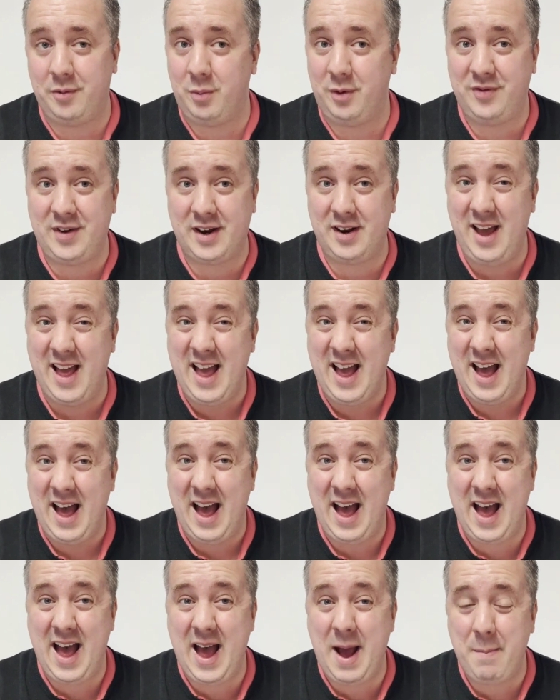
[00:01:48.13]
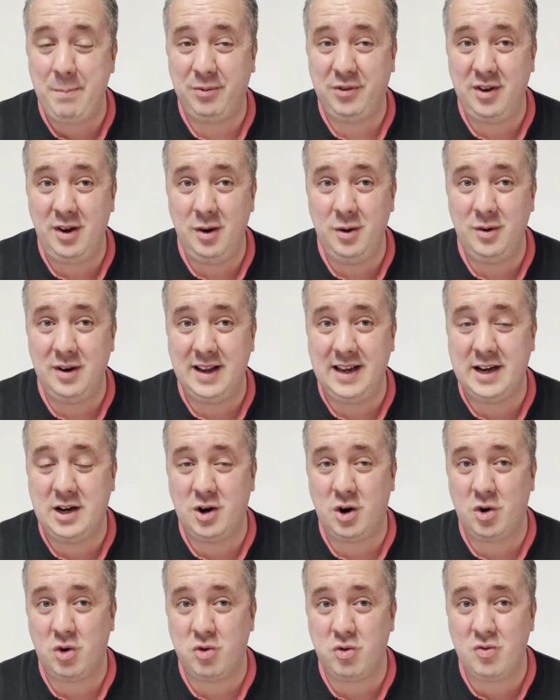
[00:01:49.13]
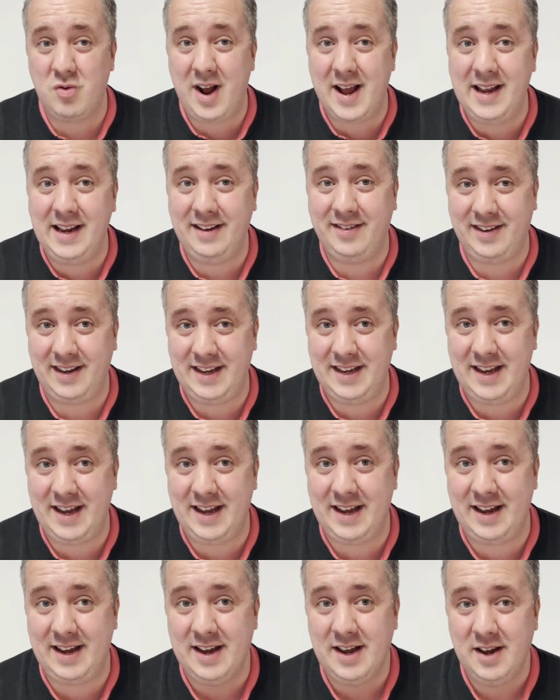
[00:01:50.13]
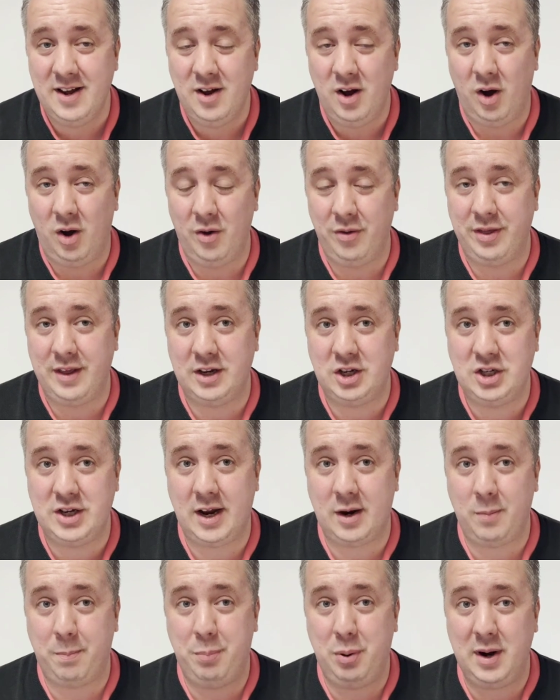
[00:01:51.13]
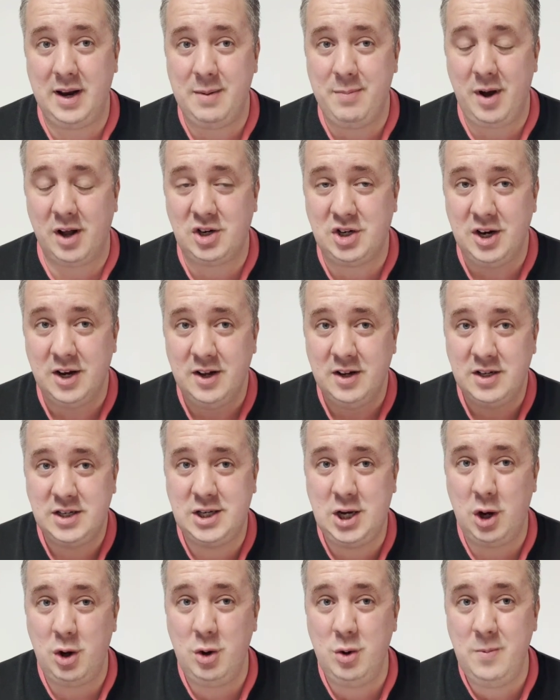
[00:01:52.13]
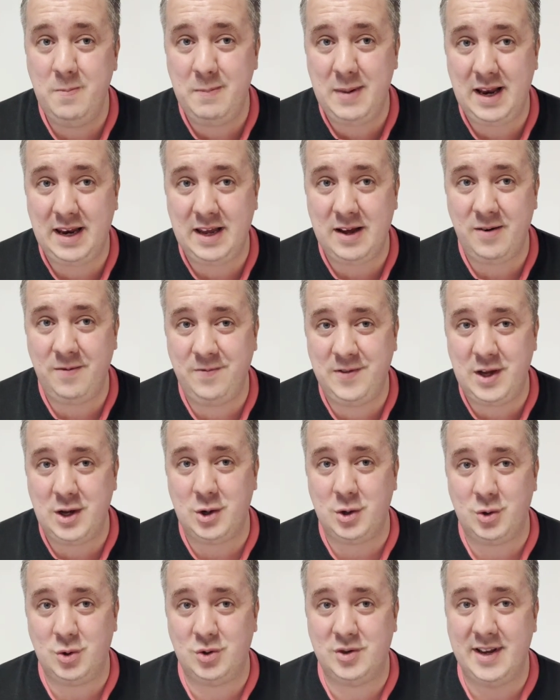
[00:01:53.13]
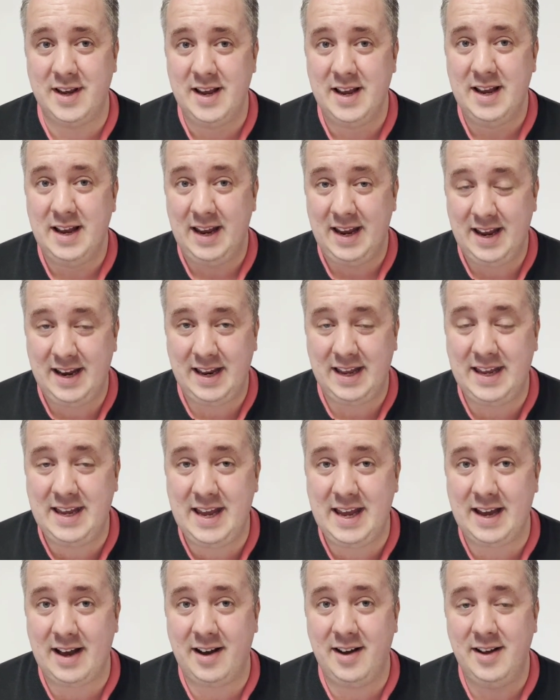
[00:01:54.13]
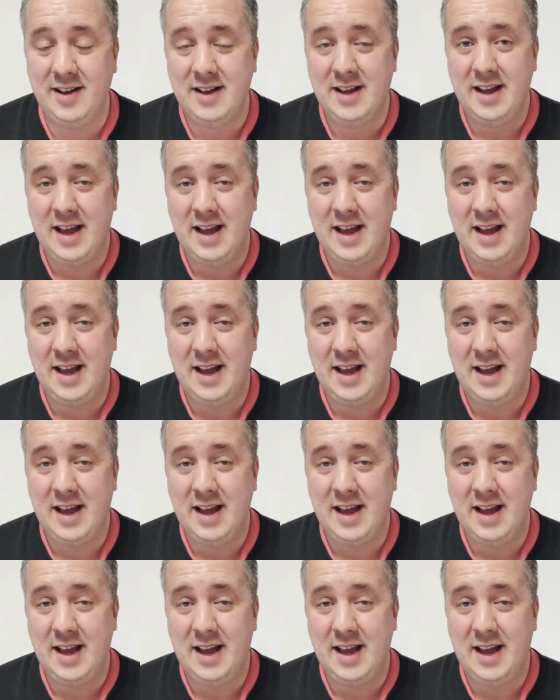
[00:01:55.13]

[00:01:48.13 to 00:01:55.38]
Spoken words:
We've had an absolutely crazy year on this channel. Pretty much 2 million views in a year.